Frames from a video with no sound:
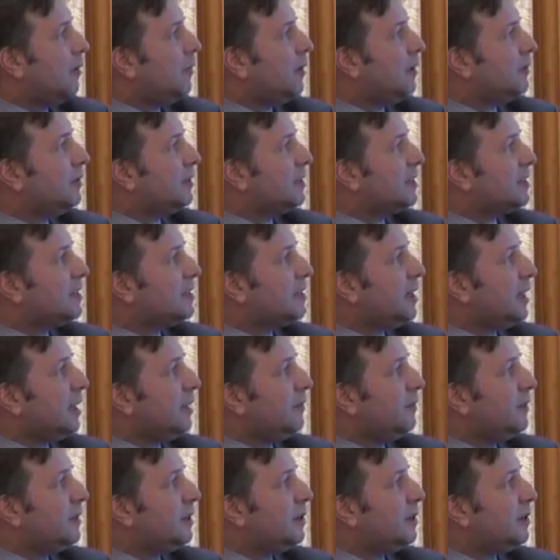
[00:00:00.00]
We will
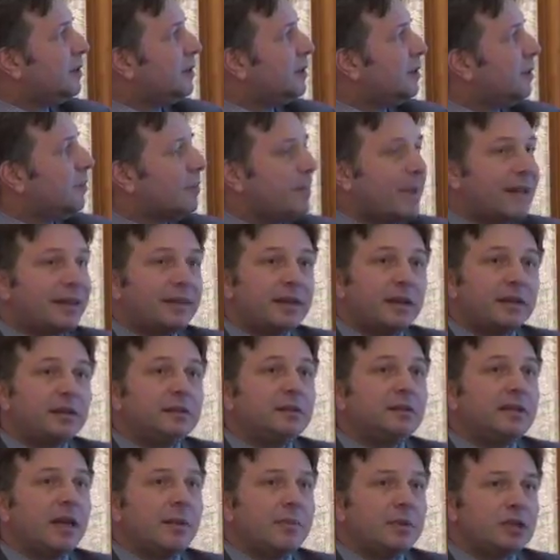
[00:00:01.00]
start with
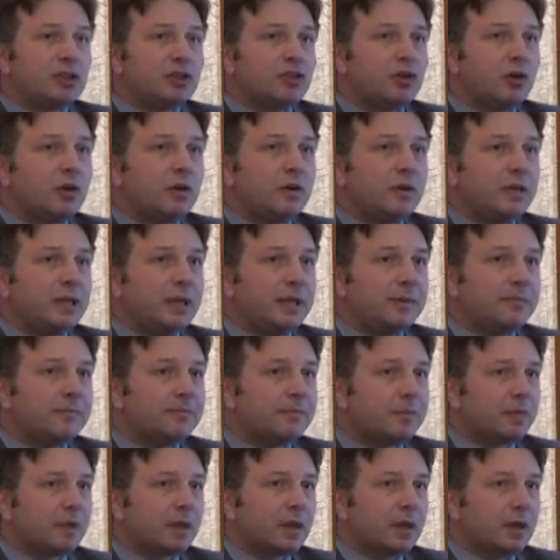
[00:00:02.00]
material damage only.
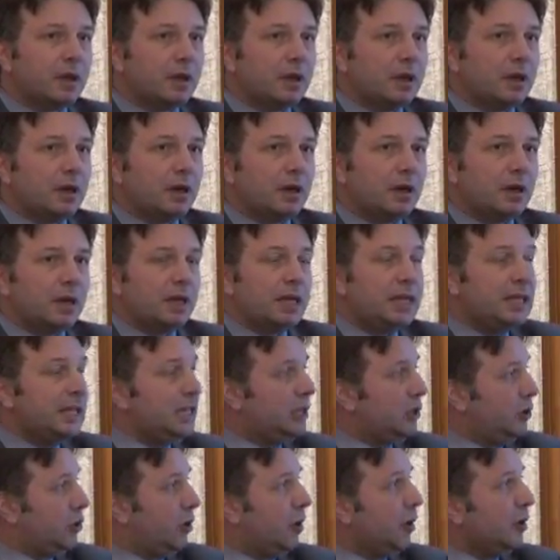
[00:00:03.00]

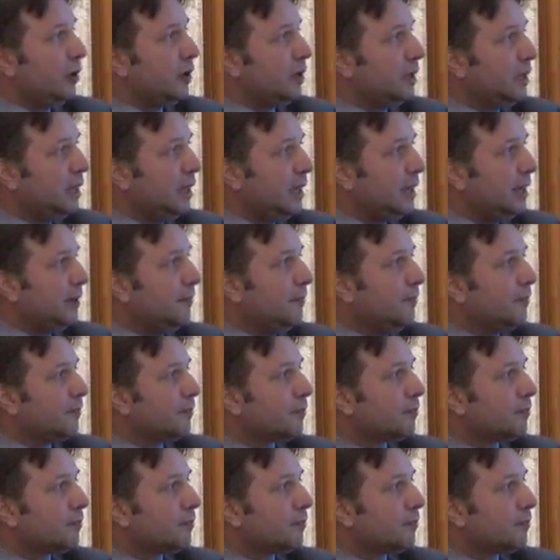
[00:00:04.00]
In Turkey,